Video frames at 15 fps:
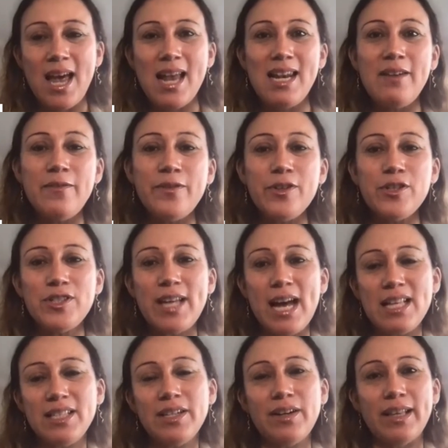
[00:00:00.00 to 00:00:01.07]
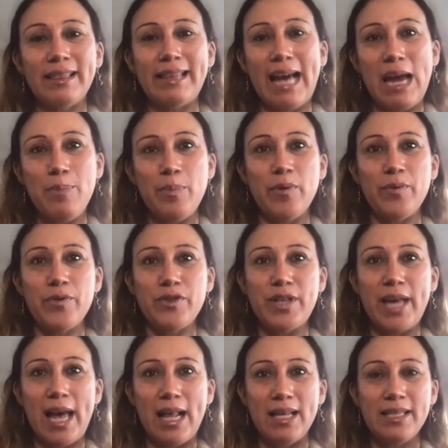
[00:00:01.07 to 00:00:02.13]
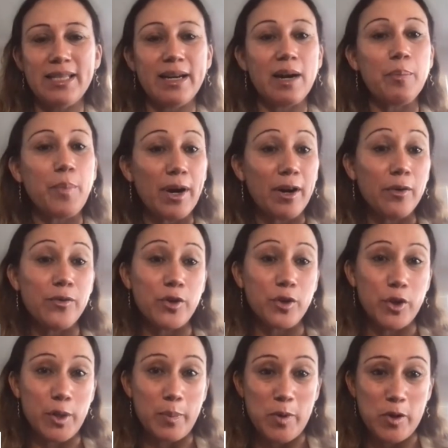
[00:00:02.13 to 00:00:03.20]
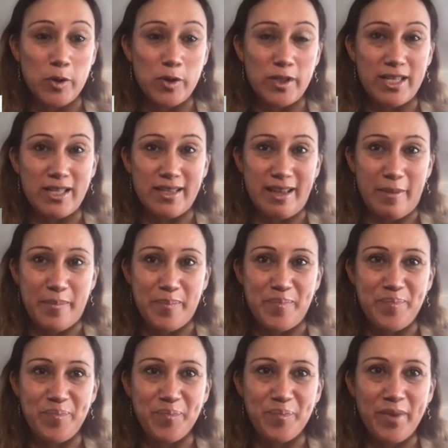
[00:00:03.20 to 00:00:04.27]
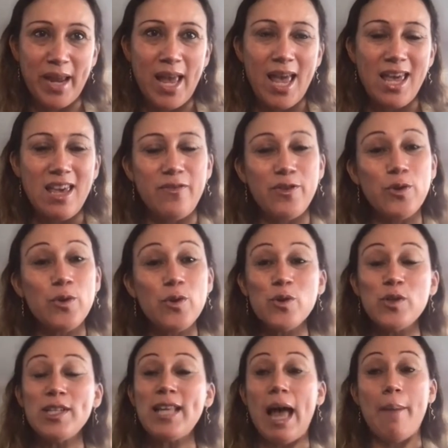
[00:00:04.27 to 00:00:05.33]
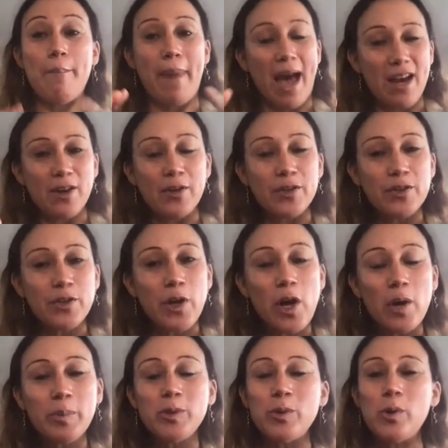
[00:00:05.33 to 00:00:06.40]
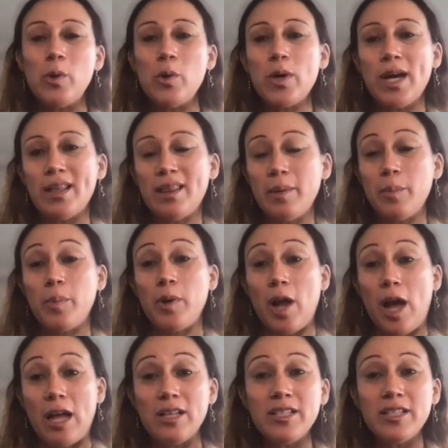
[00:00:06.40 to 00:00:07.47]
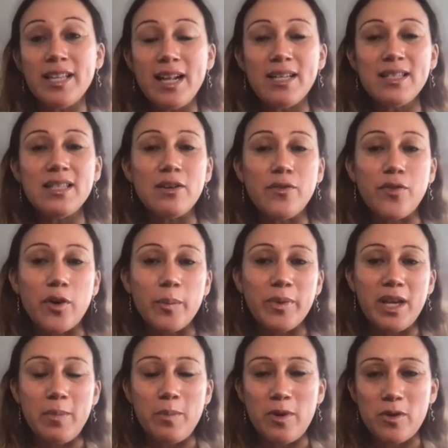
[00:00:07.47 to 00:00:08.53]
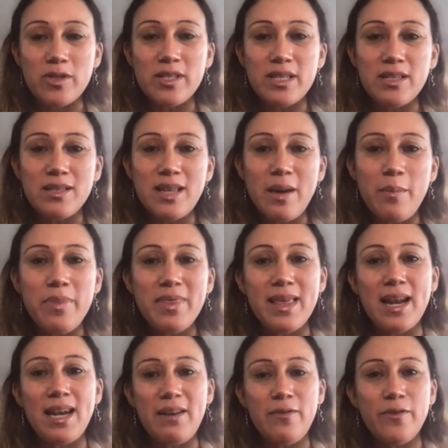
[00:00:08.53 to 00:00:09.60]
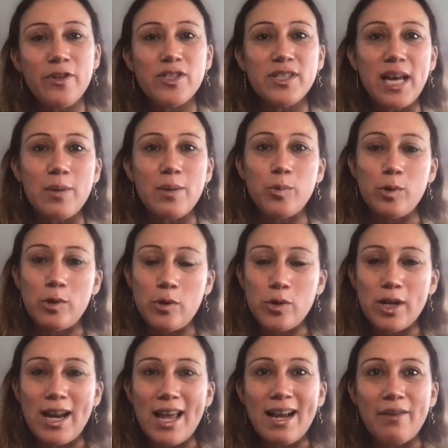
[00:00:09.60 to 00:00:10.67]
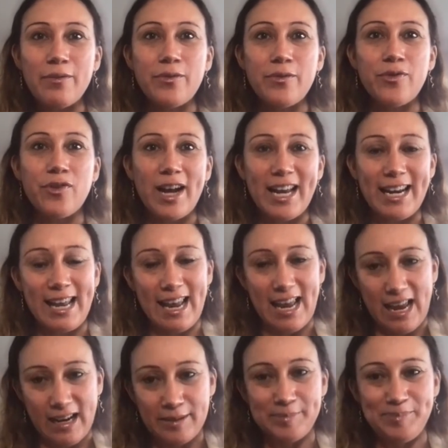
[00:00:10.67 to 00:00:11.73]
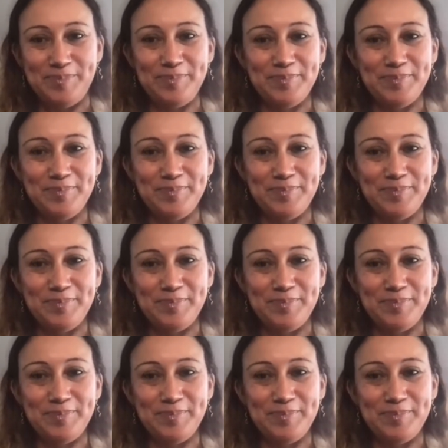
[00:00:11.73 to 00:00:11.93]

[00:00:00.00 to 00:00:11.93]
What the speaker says: Lymphocytes are a type of cells that are part of your immune system. If you use a microscope to look at the blood cells that form the immune system, the lymphocyte will look like a fried egg.